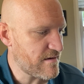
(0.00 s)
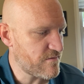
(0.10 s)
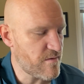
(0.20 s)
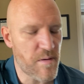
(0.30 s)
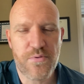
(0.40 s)

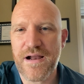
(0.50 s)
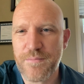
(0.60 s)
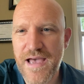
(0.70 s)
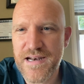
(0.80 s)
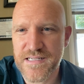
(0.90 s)
from a
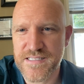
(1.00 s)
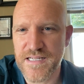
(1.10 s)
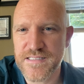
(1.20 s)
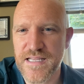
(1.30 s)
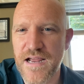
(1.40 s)
pragmatic
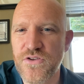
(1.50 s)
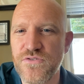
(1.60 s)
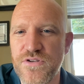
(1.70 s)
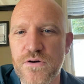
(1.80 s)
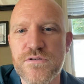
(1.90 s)
sense, and how
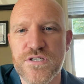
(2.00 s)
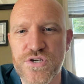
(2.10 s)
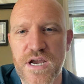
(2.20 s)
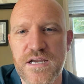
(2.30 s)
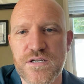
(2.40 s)
you don't
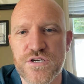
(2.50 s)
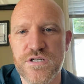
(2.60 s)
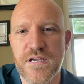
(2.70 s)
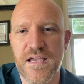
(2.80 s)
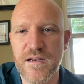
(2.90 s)

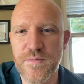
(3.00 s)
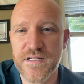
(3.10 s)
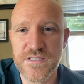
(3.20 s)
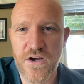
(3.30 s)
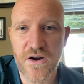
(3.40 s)
change
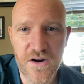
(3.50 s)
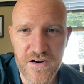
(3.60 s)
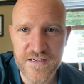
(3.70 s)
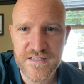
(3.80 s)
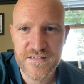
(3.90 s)
anybody's
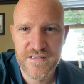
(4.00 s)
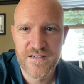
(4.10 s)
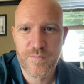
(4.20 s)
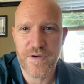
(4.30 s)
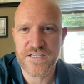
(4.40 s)
heart
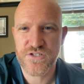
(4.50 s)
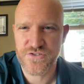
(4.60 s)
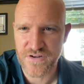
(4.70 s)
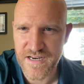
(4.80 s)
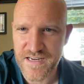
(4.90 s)
by
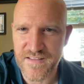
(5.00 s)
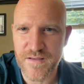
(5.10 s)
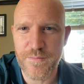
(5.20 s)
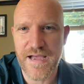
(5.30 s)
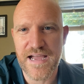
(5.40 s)
striking
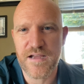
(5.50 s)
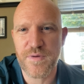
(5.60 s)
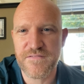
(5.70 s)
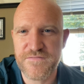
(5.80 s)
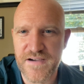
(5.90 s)
them back,
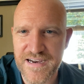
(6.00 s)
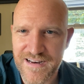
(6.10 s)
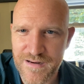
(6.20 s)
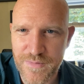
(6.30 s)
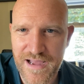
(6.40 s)
by
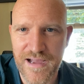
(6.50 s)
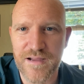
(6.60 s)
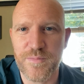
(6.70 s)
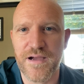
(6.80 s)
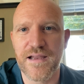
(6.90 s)
fighting
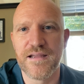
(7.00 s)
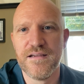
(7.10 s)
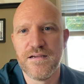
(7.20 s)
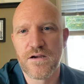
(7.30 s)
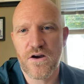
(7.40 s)
back, by
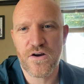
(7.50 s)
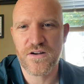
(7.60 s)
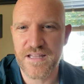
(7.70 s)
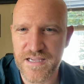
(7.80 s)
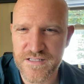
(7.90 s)

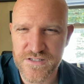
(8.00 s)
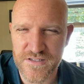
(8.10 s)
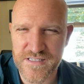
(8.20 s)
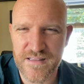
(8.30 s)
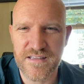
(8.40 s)
hurling
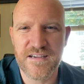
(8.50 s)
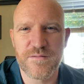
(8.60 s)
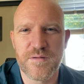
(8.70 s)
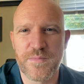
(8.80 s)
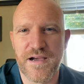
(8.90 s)
insults at
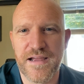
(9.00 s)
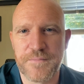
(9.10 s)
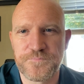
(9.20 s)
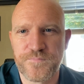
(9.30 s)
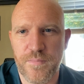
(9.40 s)
them, and
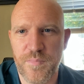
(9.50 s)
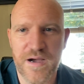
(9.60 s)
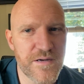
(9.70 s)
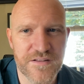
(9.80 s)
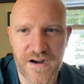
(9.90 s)
by
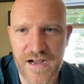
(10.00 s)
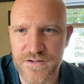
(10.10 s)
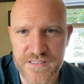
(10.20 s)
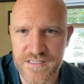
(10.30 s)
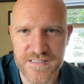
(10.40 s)
bombing their
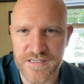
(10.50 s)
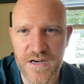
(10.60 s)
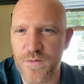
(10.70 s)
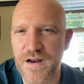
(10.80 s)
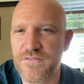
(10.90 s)
houses,
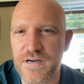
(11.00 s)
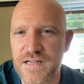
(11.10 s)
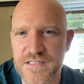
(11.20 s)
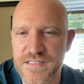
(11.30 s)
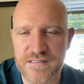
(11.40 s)
and whatever
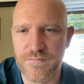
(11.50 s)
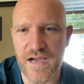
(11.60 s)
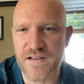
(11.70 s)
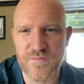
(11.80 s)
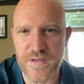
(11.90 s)
else
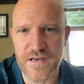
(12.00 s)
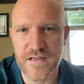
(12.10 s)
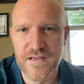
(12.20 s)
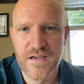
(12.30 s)
might have been